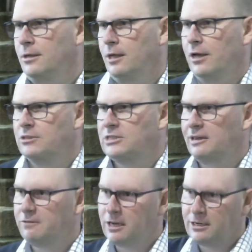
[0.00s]
and
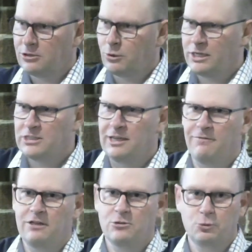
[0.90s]
17 to 27,
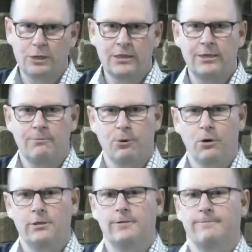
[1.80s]
it's really important.